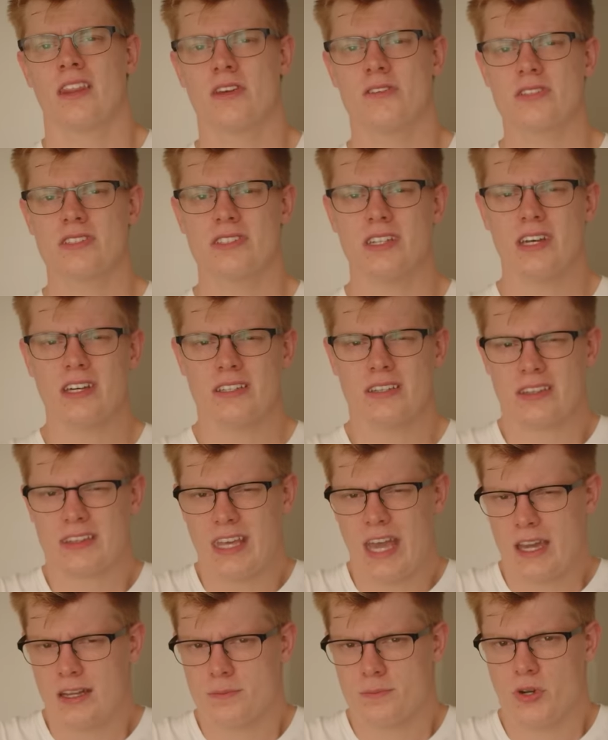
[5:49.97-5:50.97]
there is not
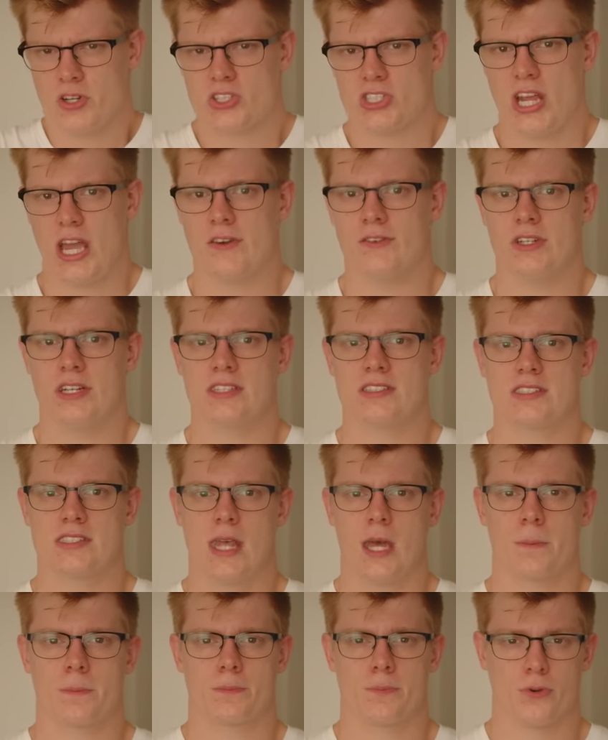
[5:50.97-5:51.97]
that much evidence
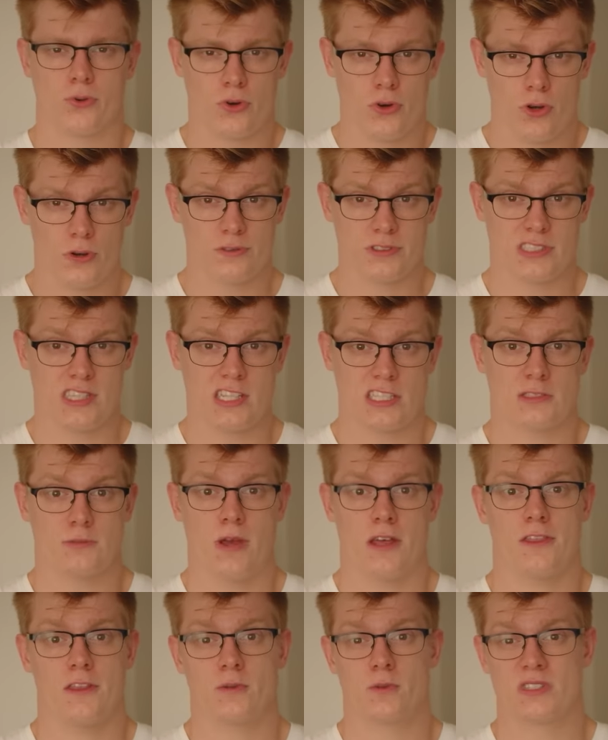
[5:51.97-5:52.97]
that proves this
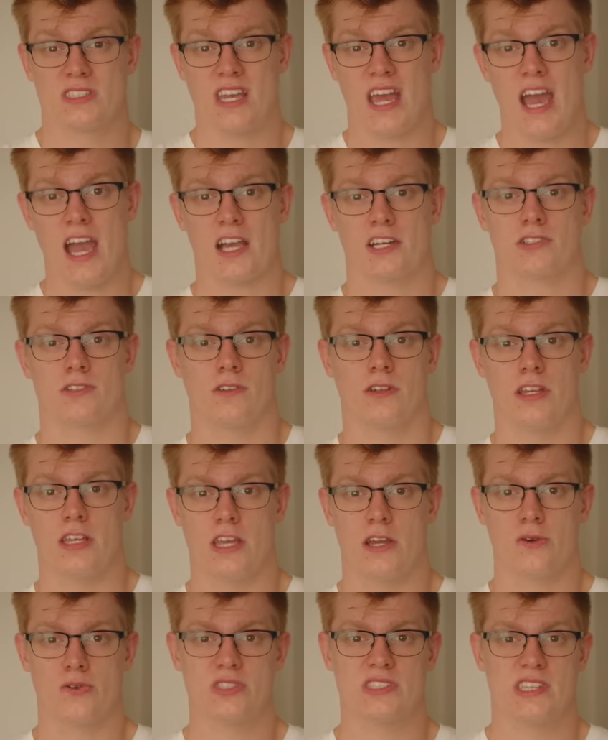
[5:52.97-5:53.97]
method was actually
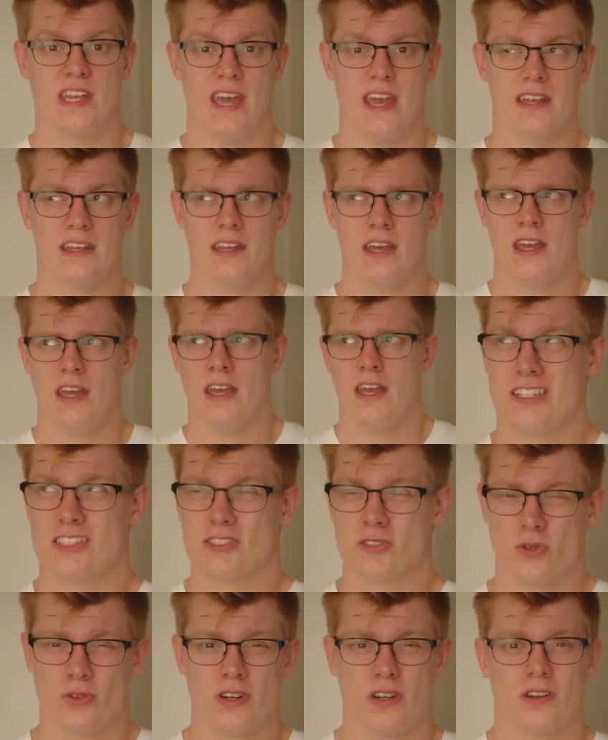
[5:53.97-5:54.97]
used and
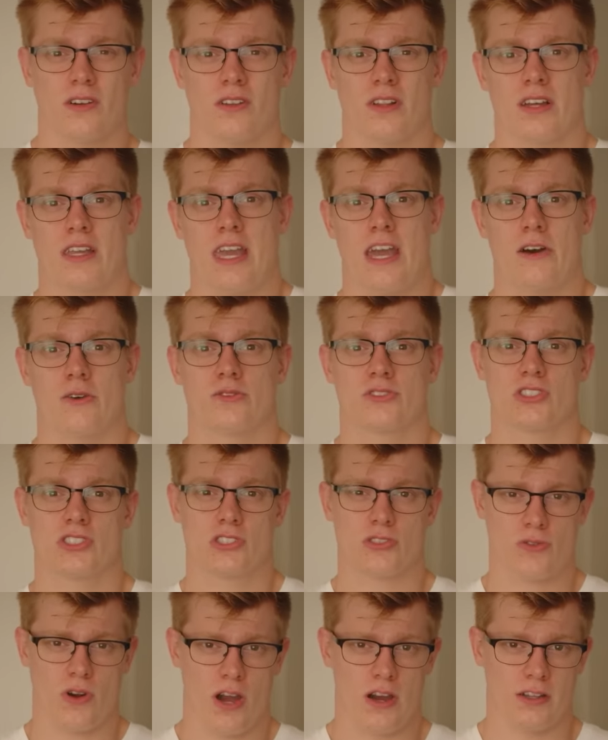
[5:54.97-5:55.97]
historical accounts
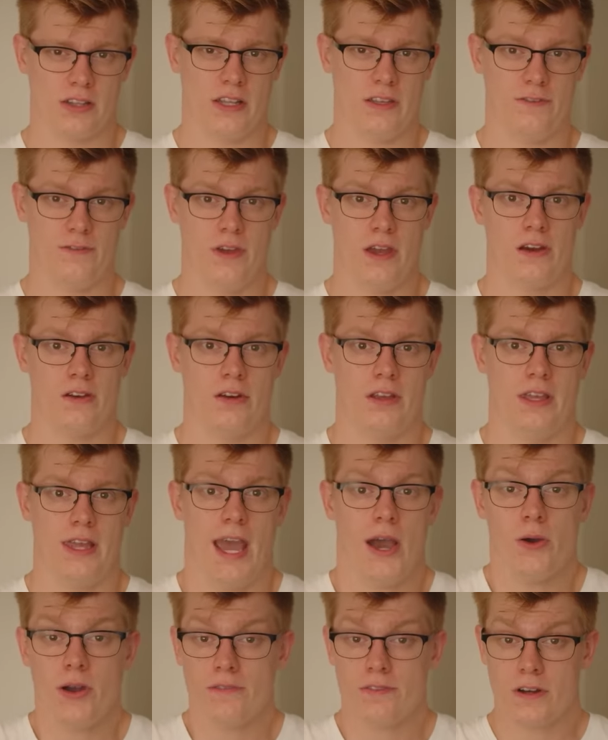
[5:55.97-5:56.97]
strongly vary.
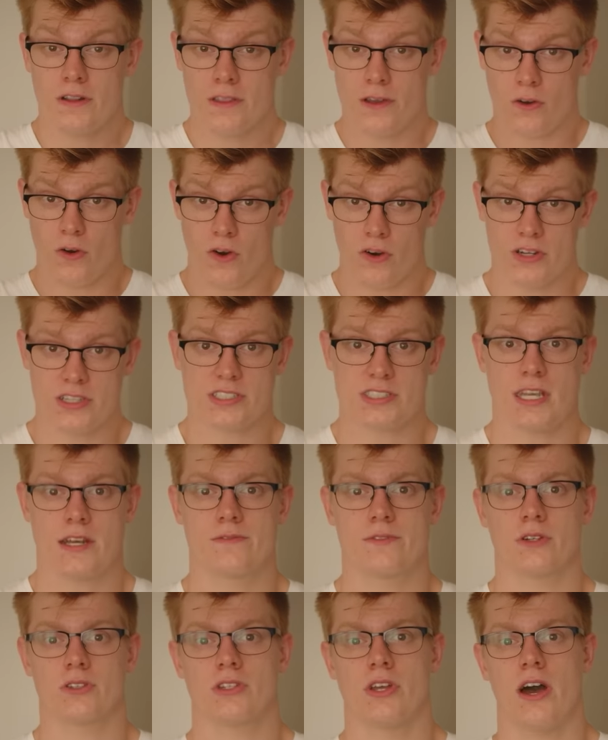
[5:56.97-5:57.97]
However, there are
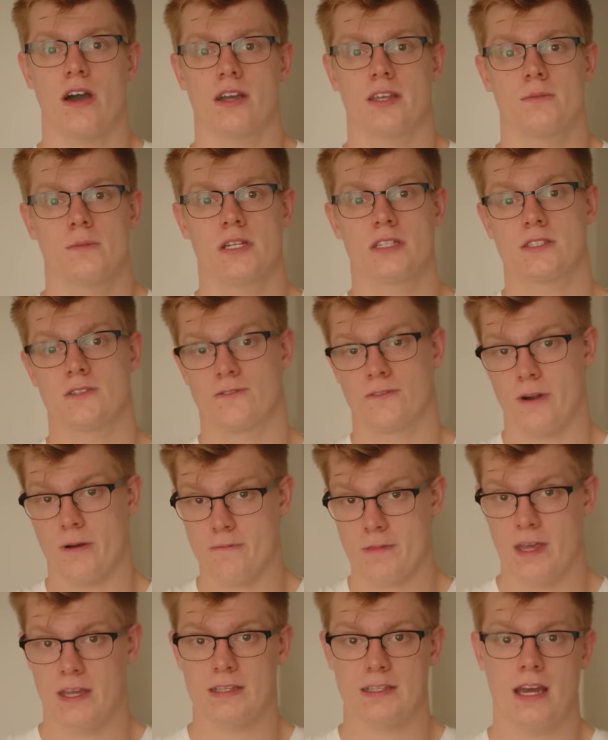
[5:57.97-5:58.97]
several documents
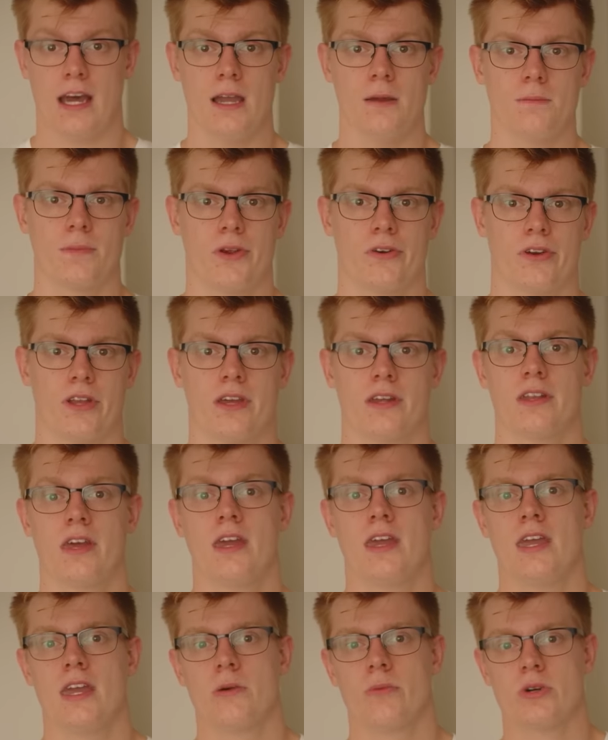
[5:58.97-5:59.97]
from that time period
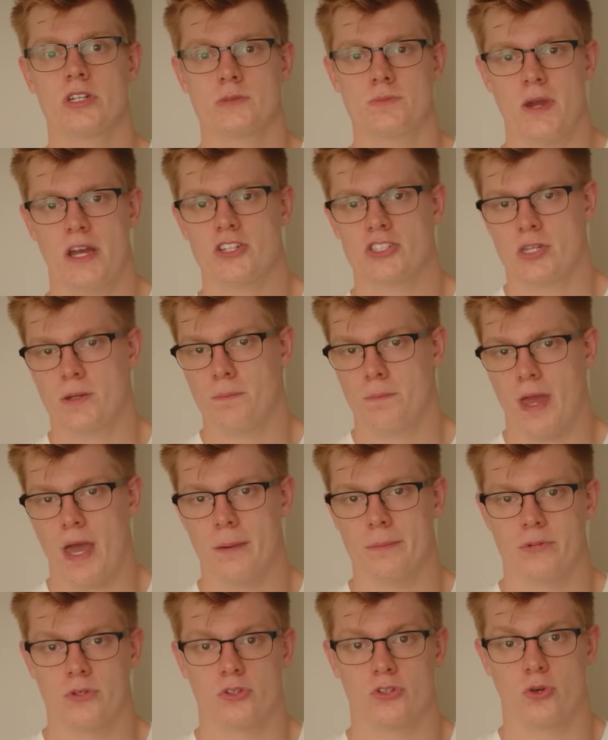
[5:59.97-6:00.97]
which mention
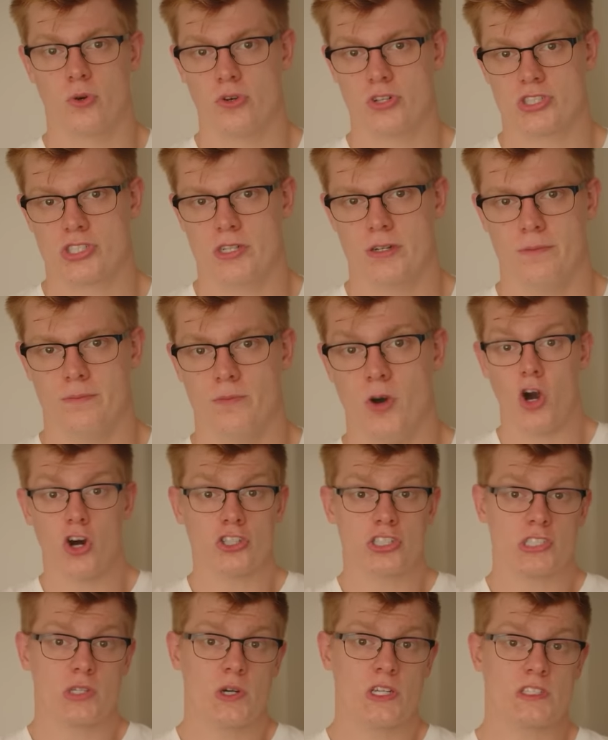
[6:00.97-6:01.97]
bamboo torture.
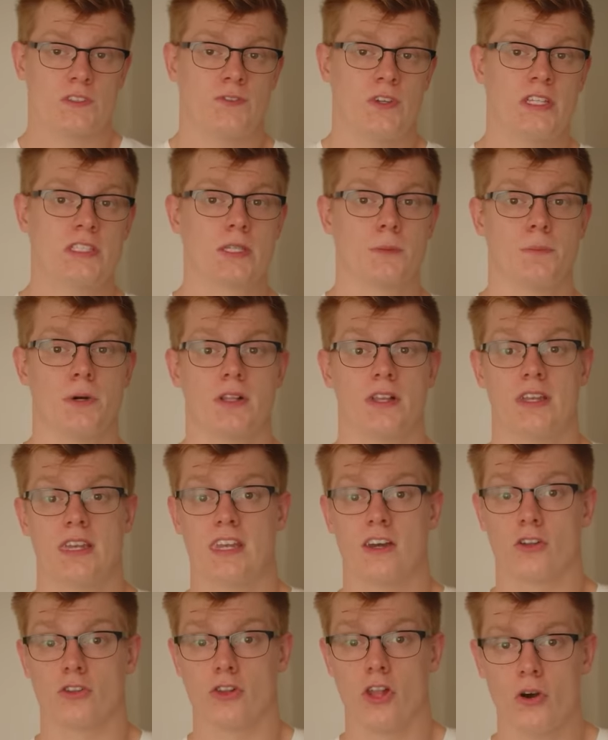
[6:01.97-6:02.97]
Also, its feasibility
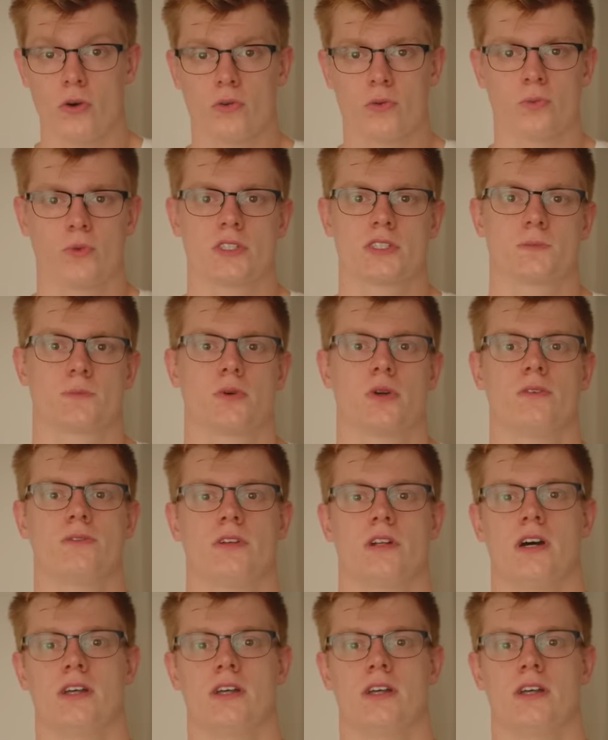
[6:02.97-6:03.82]
alone was proven